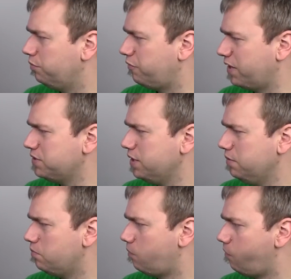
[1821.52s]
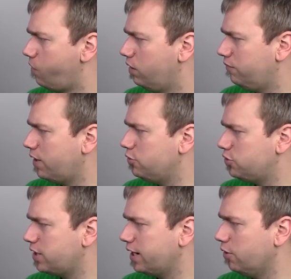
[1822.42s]
The fan site? If then, you
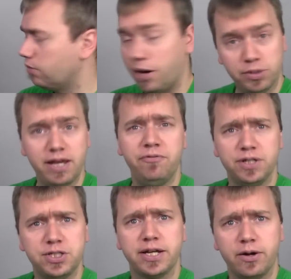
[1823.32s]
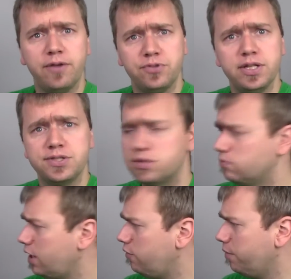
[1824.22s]
should check it out. I will definitely check it out after this.
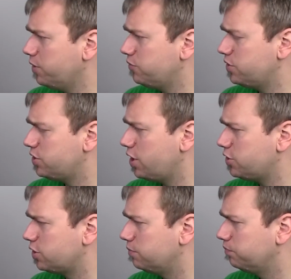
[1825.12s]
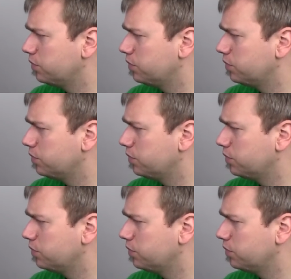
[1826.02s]
Thank you very much for the suggestion.